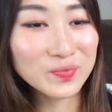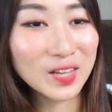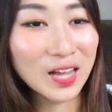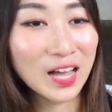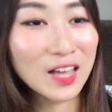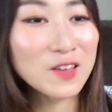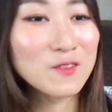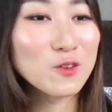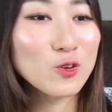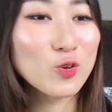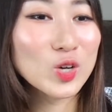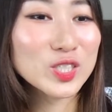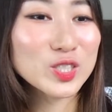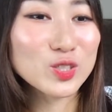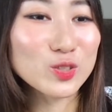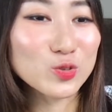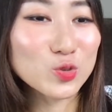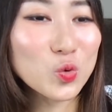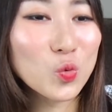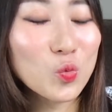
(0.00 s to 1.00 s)
I have a
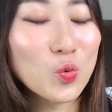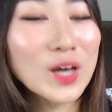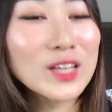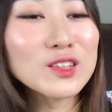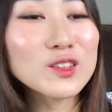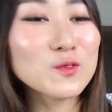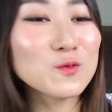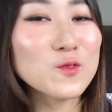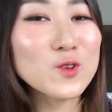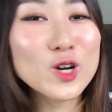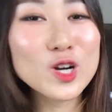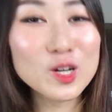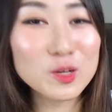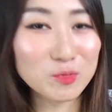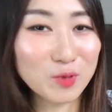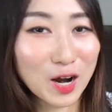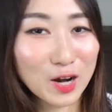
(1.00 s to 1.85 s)
question. So what verb